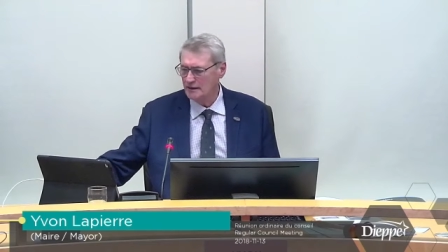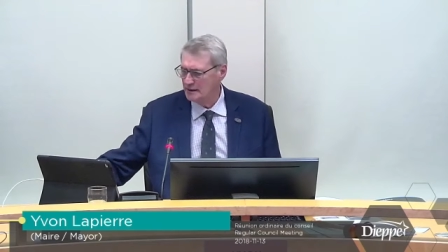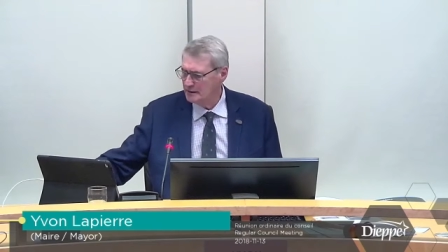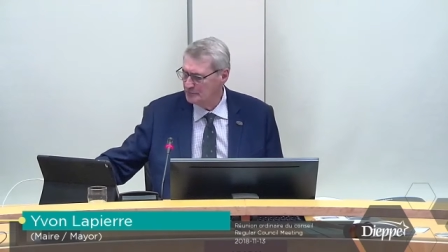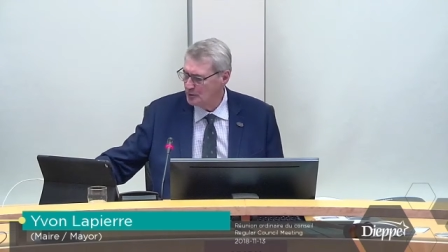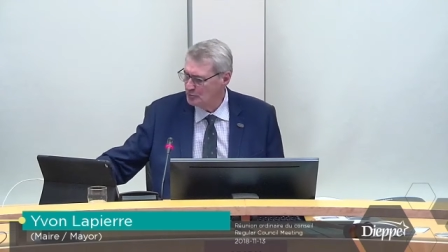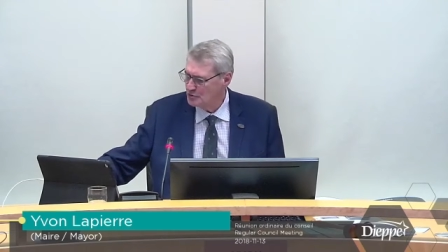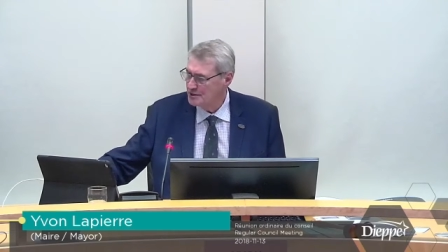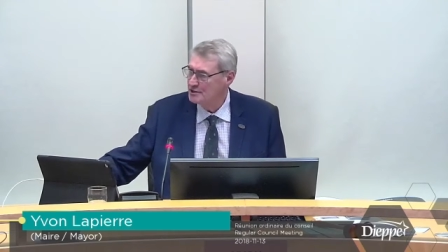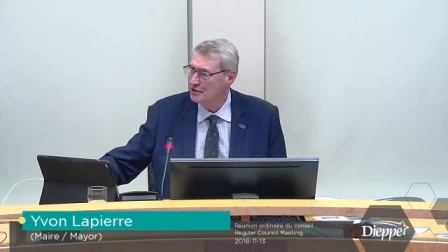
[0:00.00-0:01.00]
For the reading
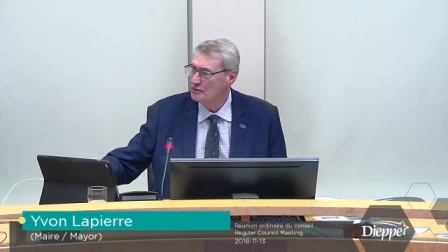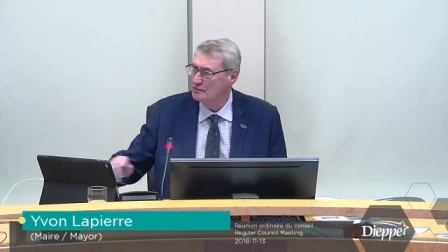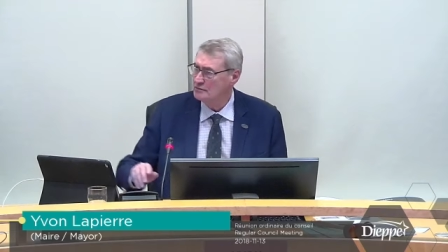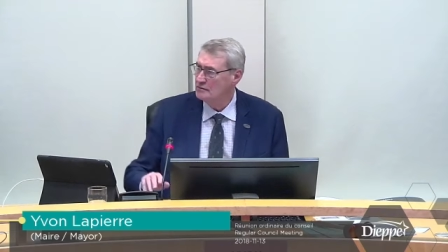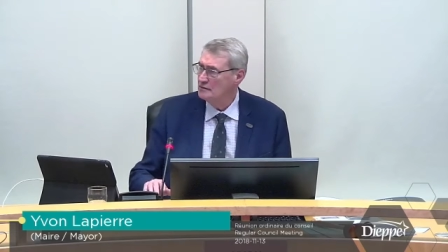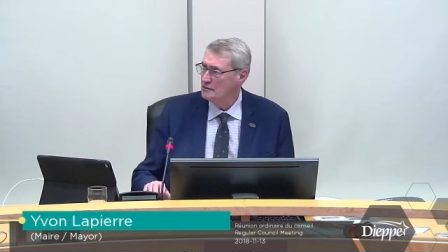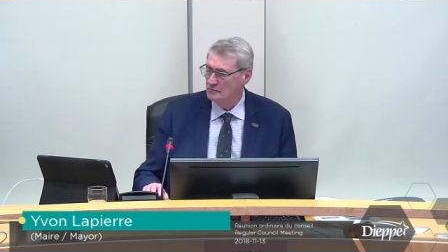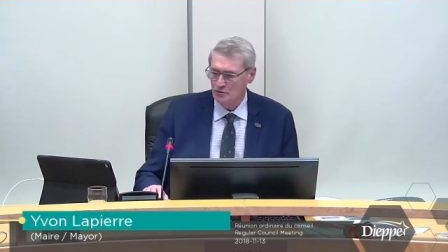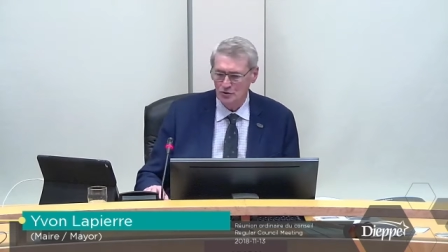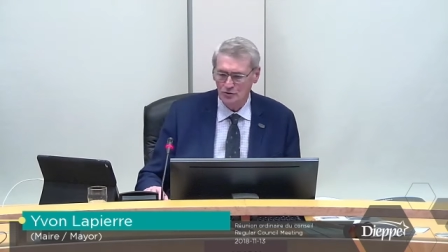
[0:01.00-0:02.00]
of
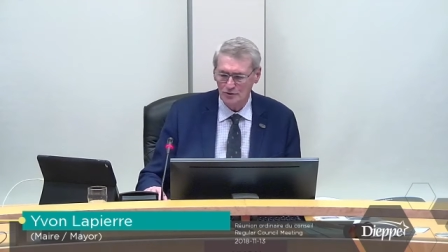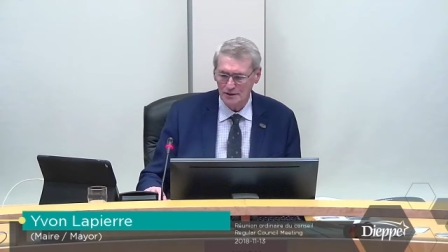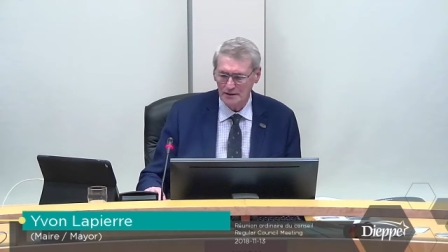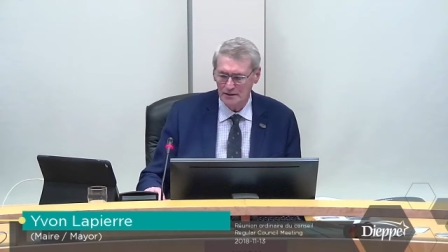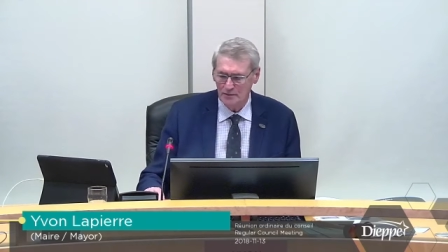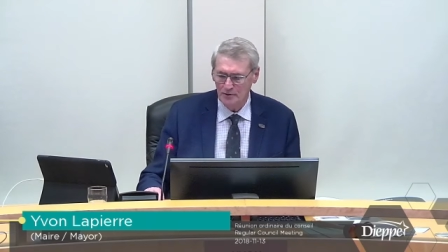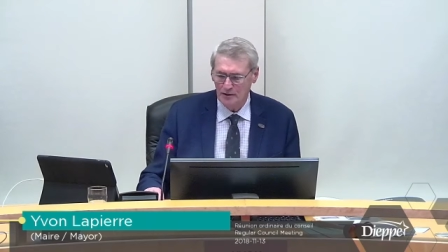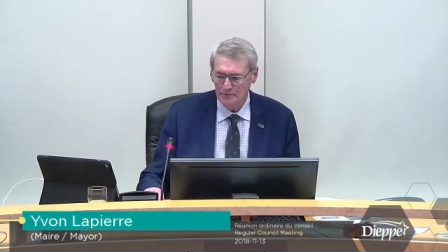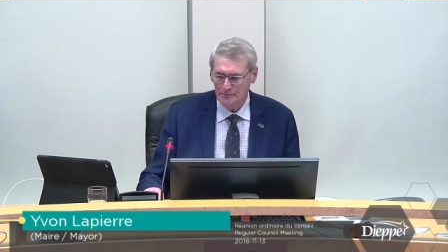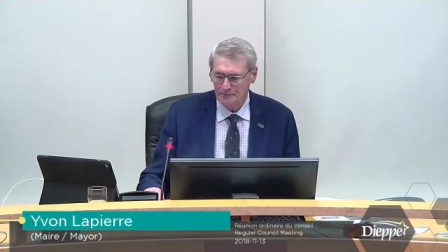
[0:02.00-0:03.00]
the
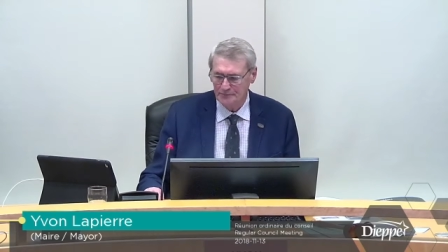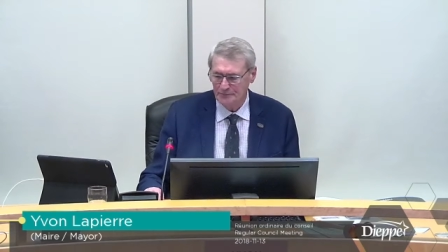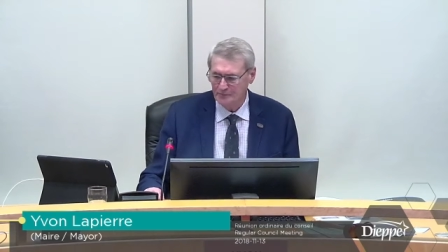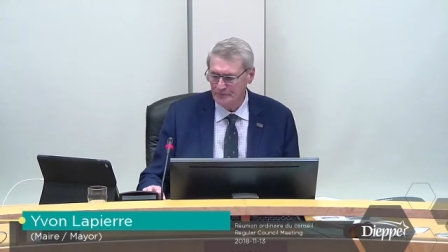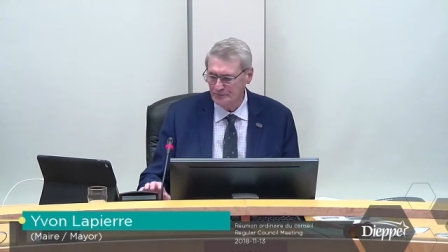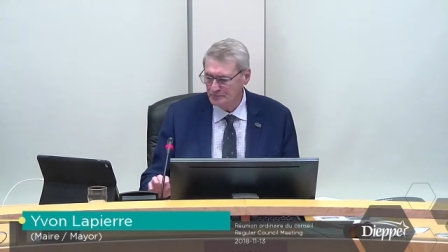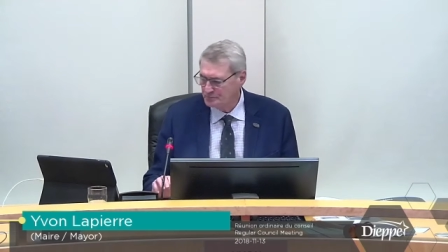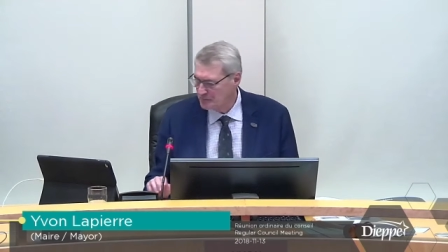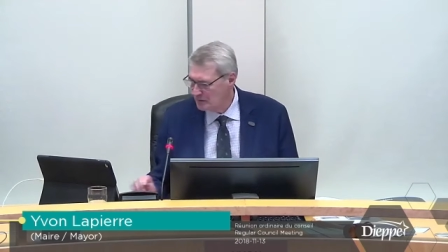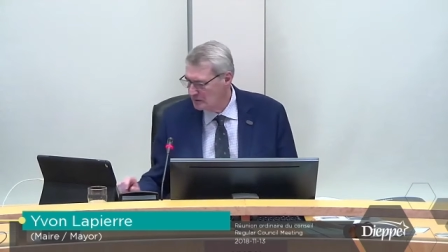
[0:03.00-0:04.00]
motion, Councillor
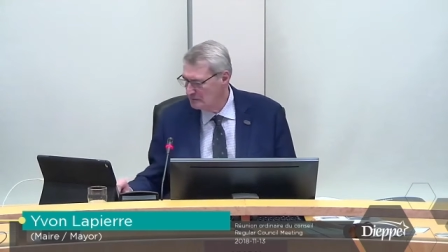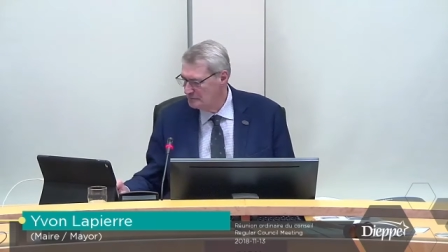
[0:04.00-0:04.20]
Leblanc.